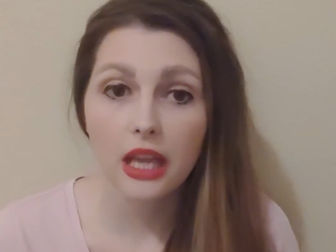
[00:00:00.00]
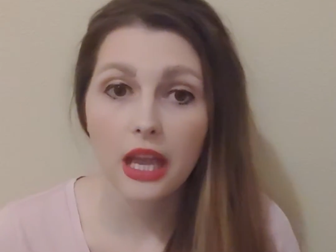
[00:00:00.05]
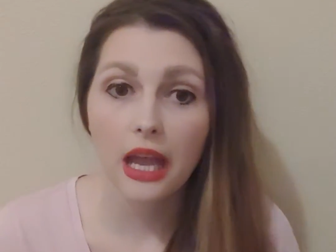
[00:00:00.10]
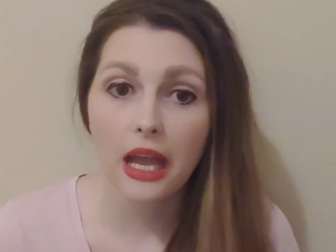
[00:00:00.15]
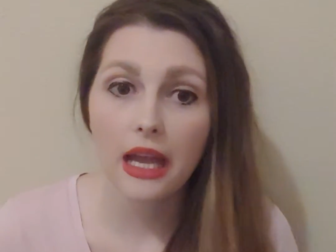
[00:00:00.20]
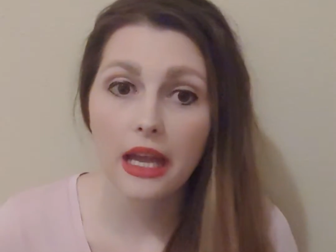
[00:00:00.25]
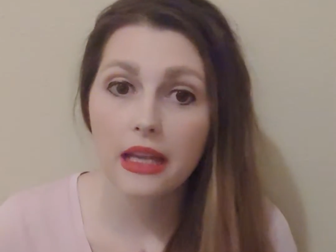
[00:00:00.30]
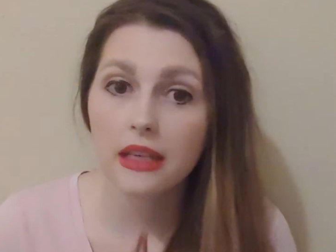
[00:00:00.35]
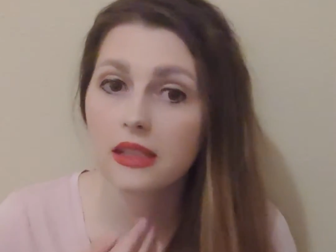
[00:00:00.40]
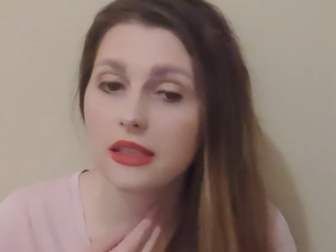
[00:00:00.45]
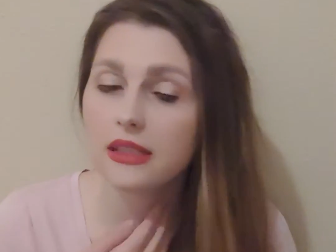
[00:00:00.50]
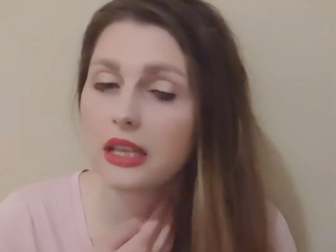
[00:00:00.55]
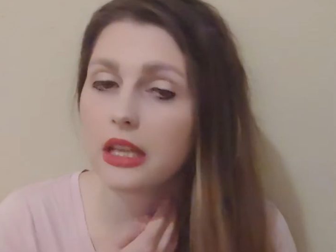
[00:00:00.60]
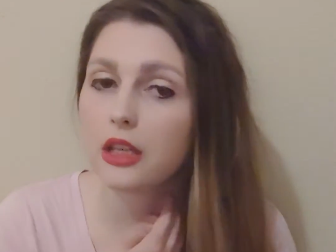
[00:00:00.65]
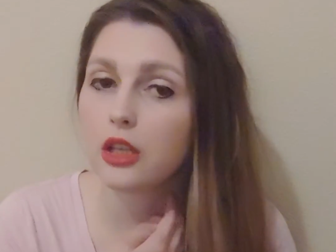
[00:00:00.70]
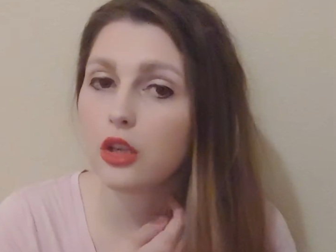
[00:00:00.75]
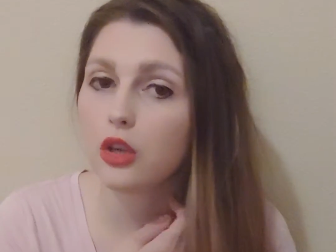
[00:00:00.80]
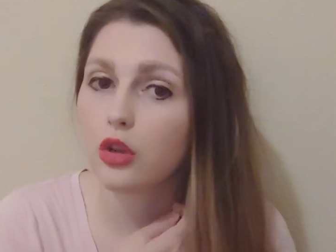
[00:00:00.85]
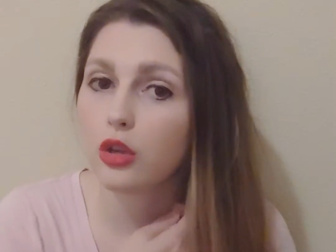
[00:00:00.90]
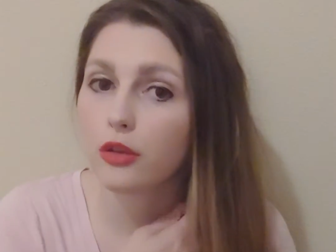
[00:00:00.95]
had
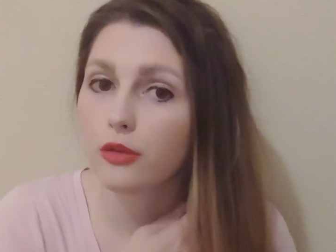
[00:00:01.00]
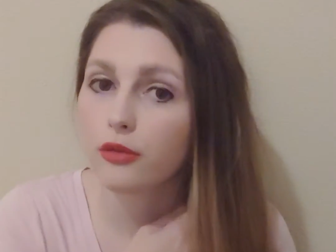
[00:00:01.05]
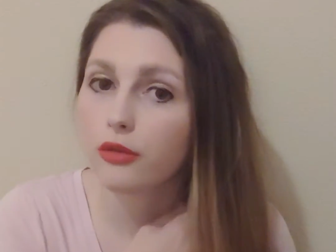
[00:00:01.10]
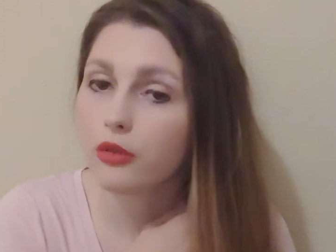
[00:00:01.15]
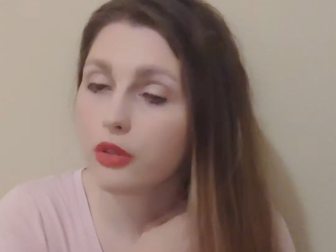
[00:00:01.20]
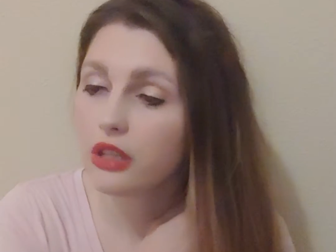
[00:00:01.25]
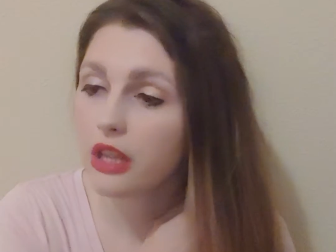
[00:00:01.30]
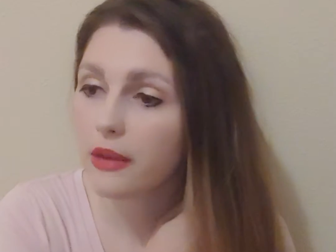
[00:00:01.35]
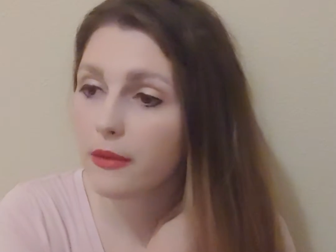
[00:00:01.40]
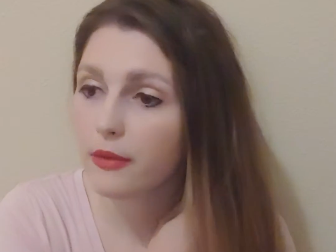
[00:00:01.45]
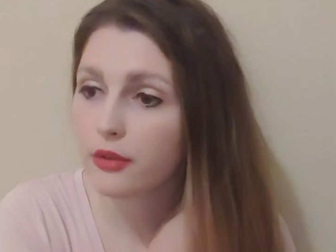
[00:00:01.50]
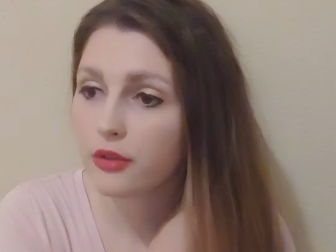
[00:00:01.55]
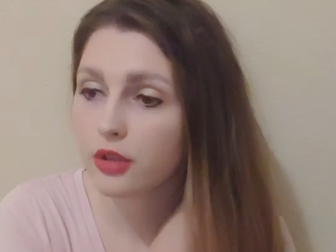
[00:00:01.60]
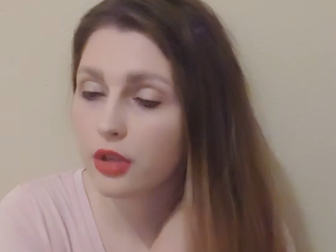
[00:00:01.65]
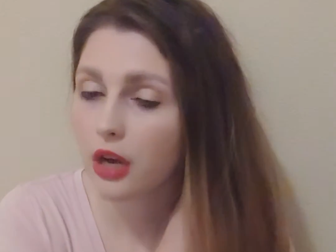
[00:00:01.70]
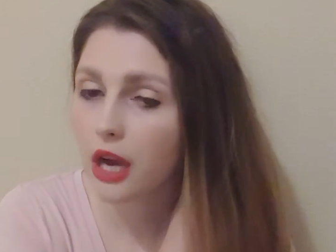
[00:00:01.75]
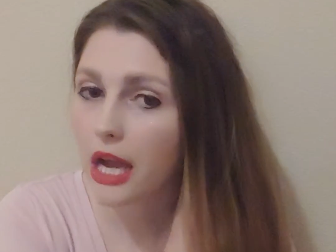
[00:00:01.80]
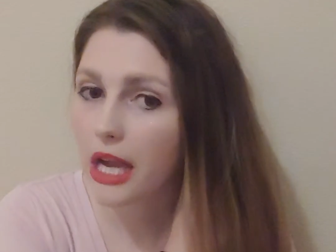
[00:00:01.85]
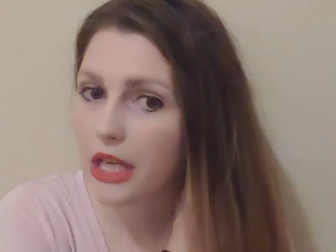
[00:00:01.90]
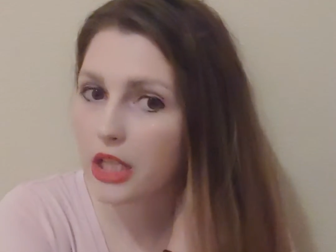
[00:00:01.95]
said, you know, your fluid levels
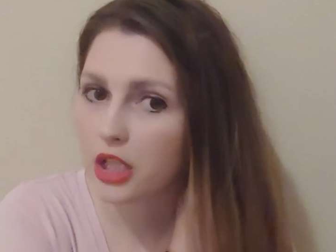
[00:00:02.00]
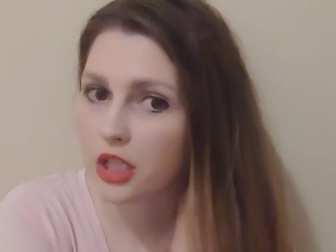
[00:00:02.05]
are high.